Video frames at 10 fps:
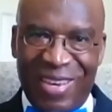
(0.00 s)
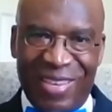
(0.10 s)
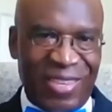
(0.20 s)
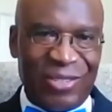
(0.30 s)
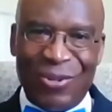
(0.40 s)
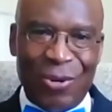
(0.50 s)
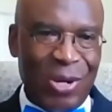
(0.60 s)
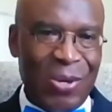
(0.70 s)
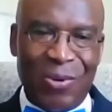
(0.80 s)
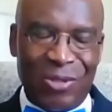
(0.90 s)
And that's
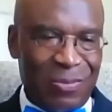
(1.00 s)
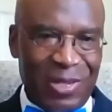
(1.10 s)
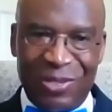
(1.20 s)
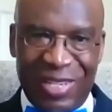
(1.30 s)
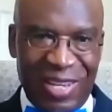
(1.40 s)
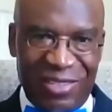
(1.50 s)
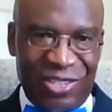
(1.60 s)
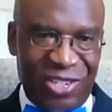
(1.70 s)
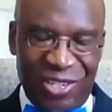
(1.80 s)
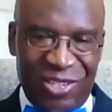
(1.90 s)
all he wants me to tell
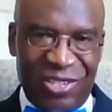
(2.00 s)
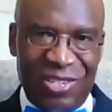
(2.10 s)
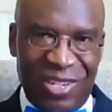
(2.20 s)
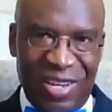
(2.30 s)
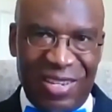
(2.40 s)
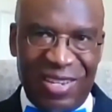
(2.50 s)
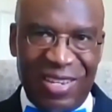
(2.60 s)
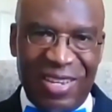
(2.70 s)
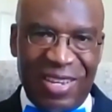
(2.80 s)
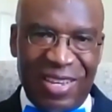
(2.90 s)
the church today,
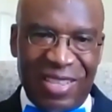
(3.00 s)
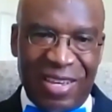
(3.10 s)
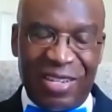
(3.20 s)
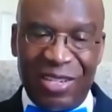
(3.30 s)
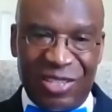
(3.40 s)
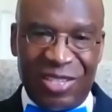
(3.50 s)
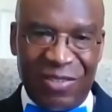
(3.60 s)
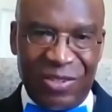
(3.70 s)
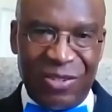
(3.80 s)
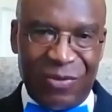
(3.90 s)
that he is a
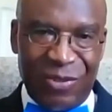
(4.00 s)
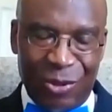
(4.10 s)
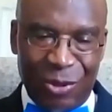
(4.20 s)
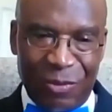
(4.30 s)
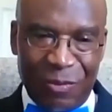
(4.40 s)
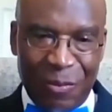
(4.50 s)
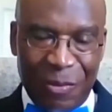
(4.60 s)
servant of the Lord.